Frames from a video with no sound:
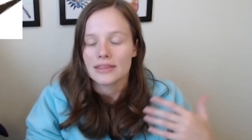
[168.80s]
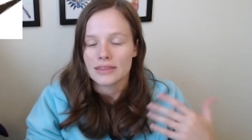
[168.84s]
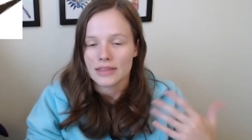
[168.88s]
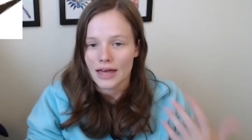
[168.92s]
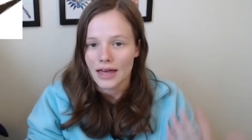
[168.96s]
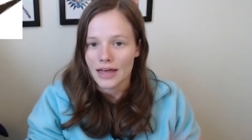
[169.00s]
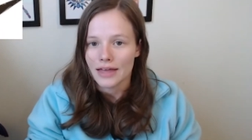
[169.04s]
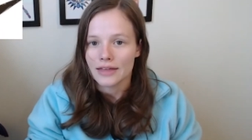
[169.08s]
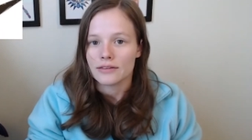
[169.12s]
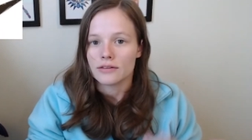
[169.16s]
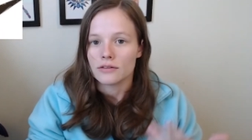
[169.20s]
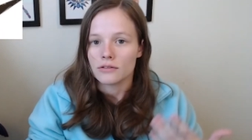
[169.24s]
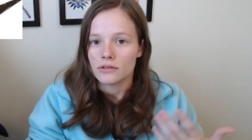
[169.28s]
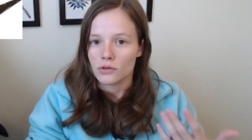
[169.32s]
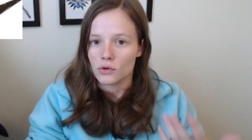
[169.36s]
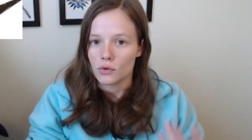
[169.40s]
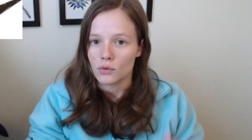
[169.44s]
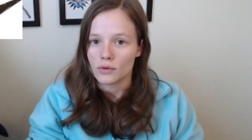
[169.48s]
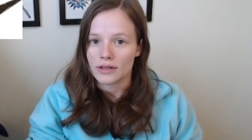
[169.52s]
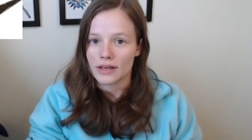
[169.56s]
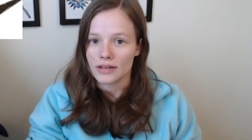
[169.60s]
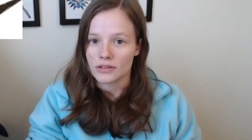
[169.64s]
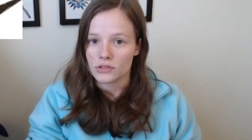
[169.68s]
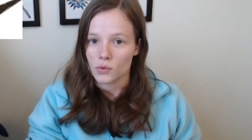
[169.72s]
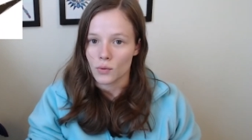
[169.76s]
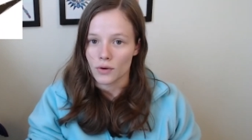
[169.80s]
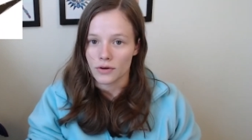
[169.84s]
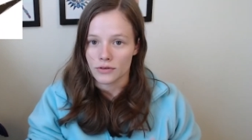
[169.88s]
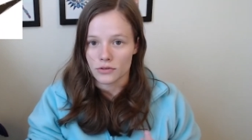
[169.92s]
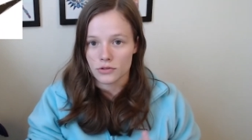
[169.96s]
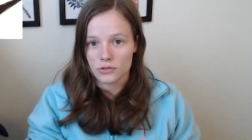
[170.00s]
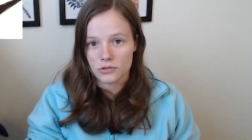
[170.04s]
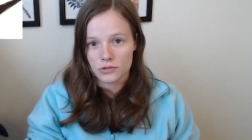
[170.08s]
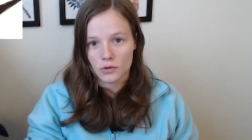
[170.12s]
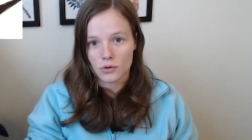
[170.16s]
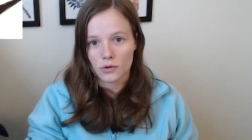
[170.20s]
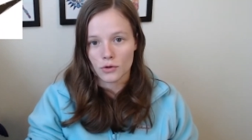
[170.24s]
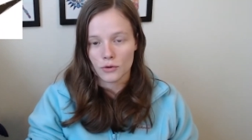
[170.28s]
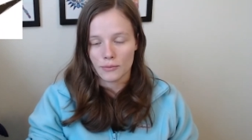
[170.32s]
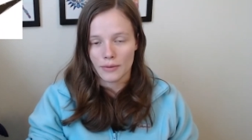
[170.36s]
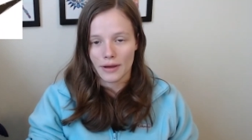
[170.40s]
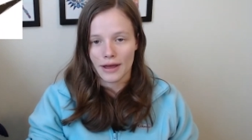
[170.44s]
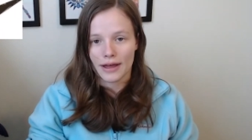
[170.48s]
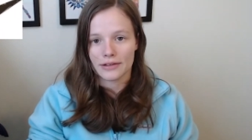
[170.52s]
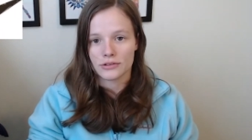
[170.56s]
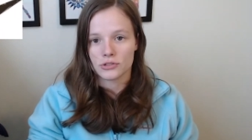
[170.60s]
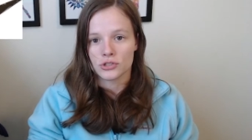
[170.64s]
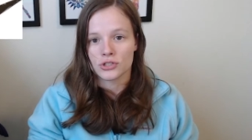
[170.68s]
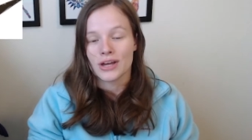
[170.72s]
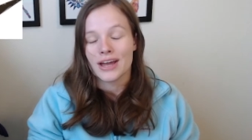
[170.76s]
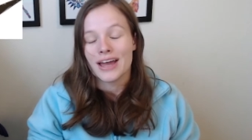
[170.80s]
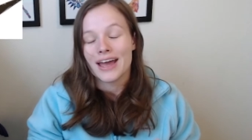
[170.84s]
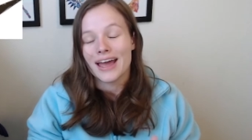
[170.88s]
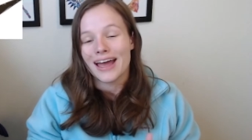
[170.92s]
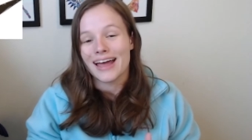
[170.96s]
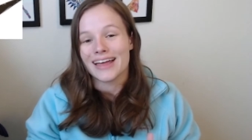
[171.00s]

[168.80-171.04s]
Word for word: then you would get to wear the solo badge.